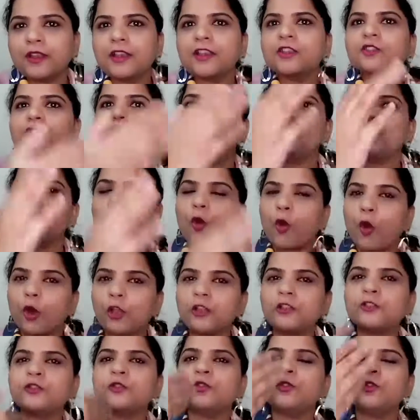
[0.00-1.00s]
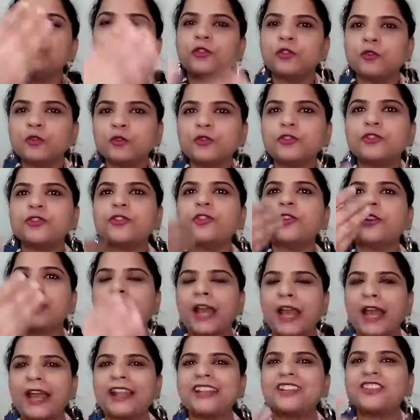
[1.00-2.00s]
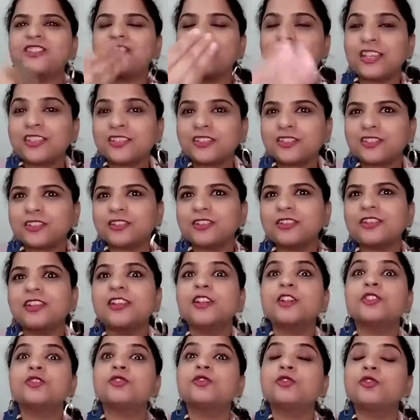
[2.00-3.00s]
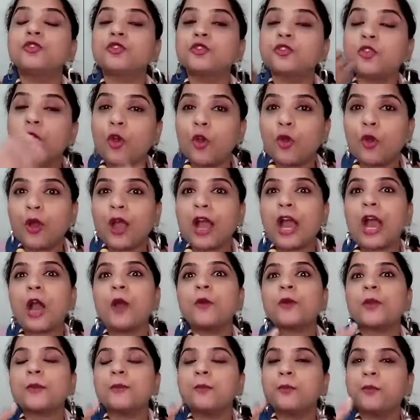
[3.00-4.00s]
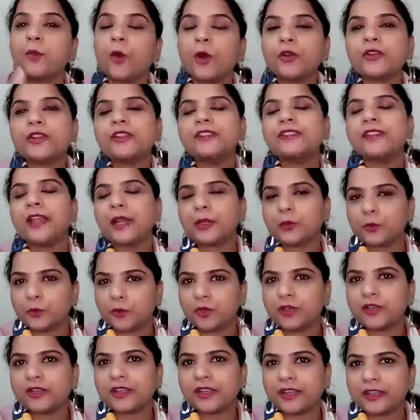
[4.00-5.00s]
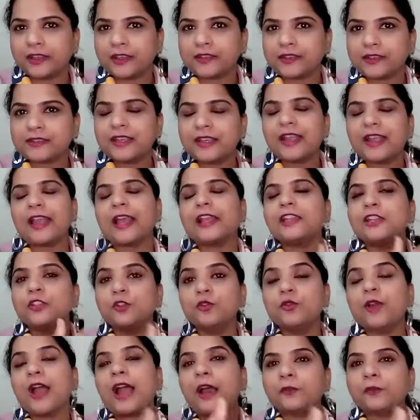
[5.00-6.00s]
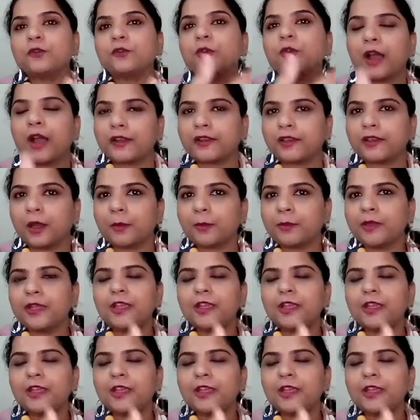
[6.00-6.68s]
So you also use your hand gesture to show how important that work is and you have to hurry up.